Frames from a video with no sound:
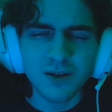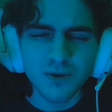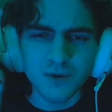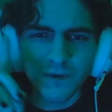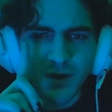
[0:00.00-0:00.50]

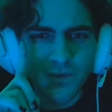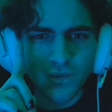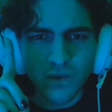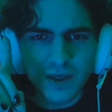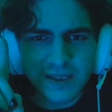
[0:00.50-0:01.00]
there
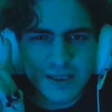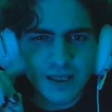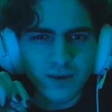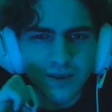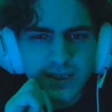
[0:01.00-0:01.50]
in one
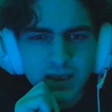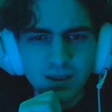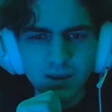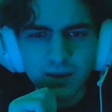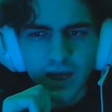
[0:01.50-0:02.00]
single
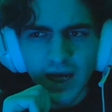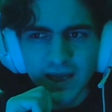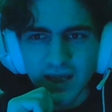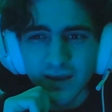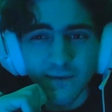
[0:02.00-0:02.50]
scene, I
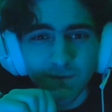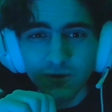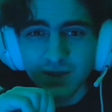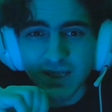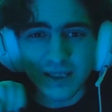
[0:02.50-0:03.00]
think the
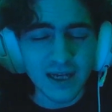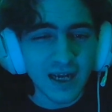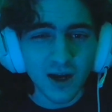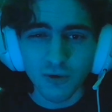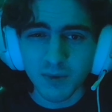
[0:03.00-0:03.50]
first season, I
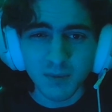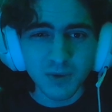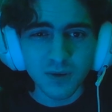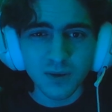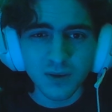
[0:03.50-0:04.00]
can't
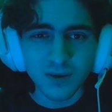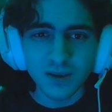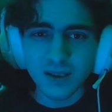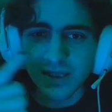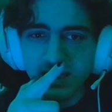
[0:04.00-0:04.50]
remember,
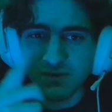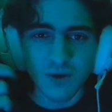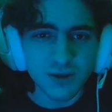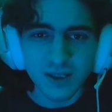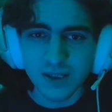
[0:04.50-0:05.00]
season
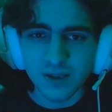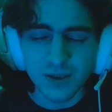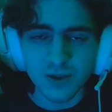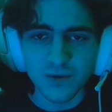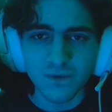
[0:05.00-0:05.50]
1 or season
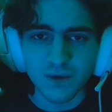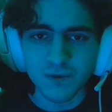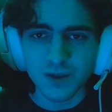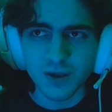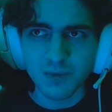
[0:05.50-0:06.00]
2 of Love
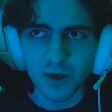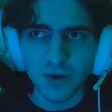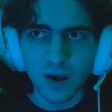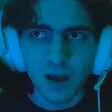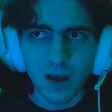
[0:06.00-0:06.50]
Chunibyo,